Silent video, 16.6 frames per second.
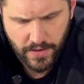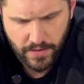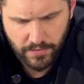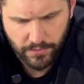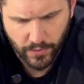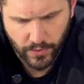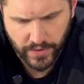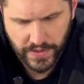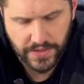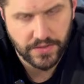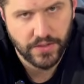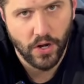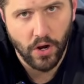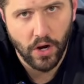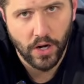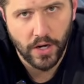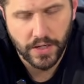for these
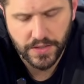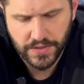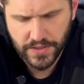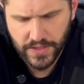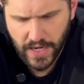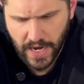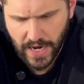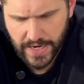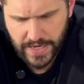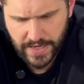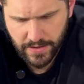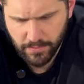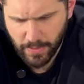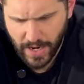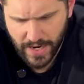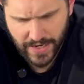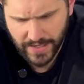cars. I didn't
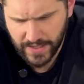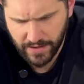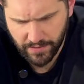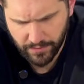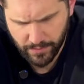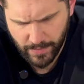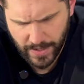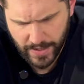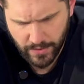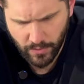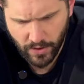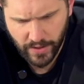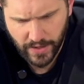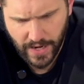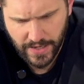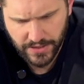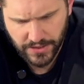buy a kit from
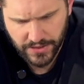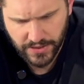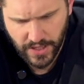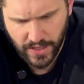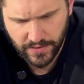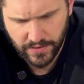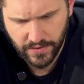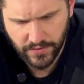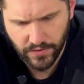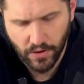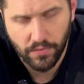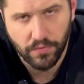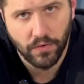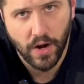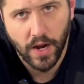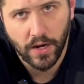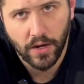anyone. I just got this off
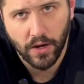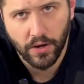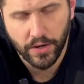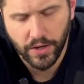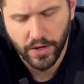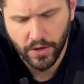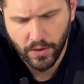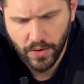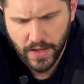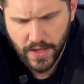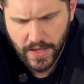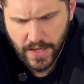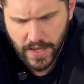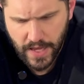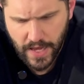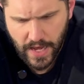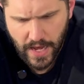Rock Auto.
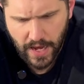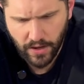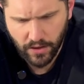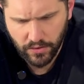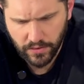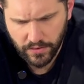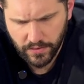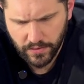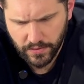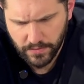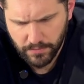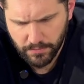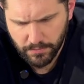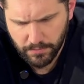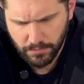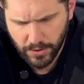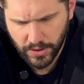I'll
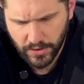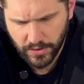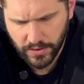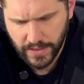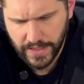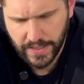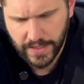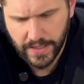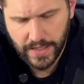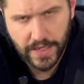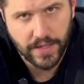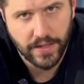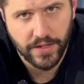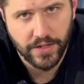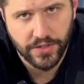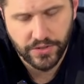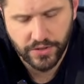put a link in
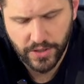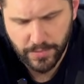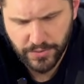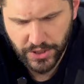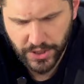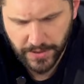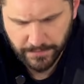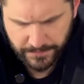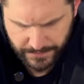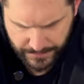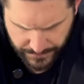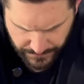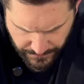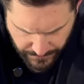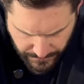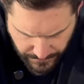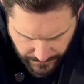the description.
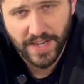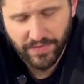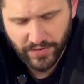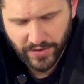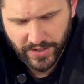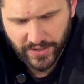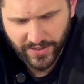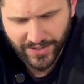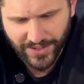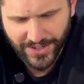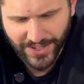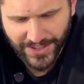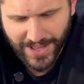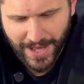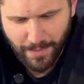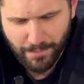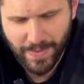Definitely gonna look a
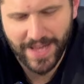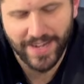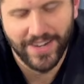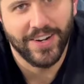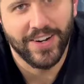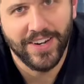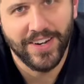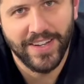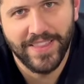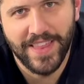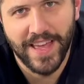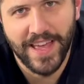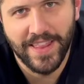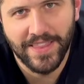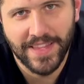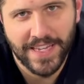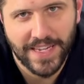lot better
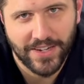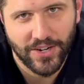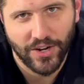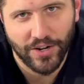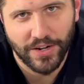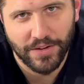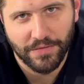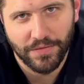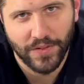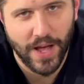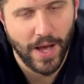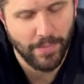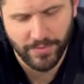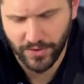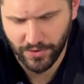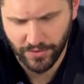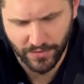than the current
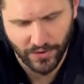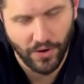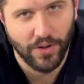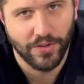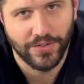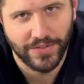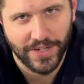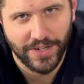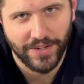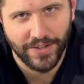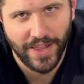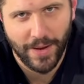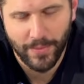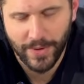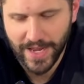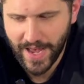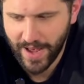flopped over alternator that
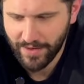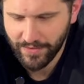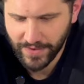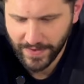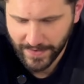we have.